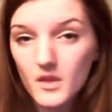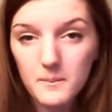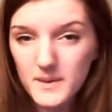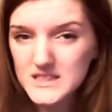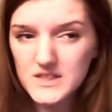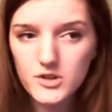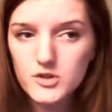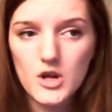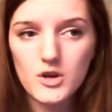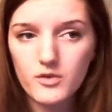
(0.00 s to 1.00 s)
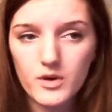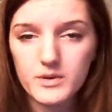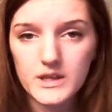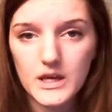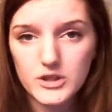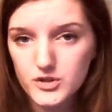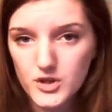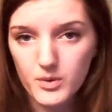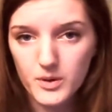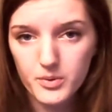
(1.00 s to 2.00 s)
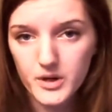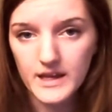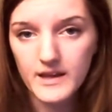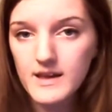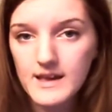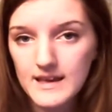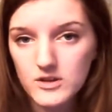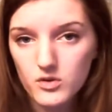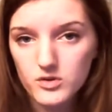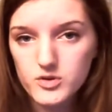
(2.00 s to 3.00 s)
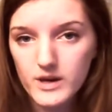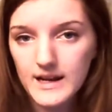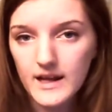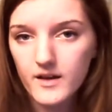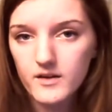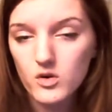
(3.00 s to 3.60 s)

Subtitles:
because if you don't agree with it and you don't want to put it in your trailer,